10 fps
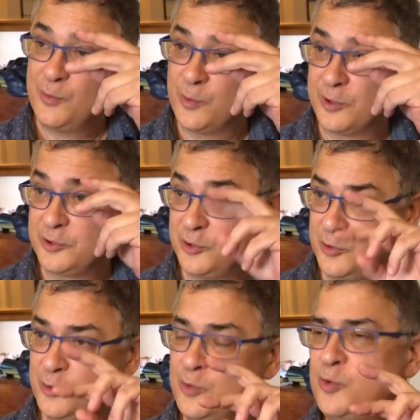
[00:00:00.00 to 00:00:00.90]
where
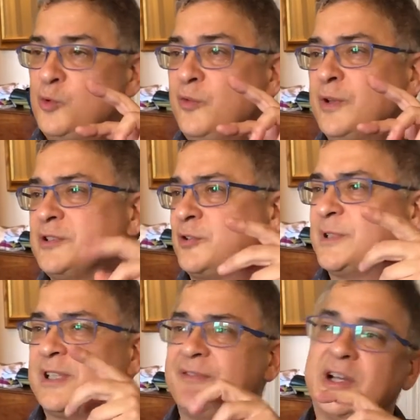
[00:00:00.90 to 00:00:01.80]
2
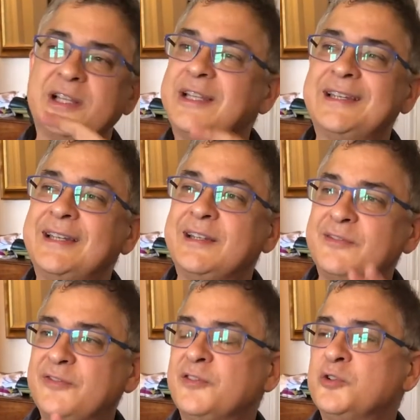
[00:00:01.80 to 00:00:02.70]
instruments like violin and
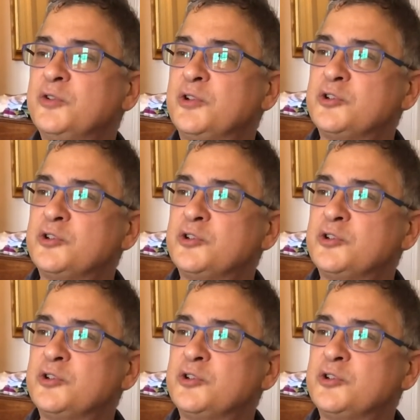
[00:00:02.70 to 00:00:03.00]
flute,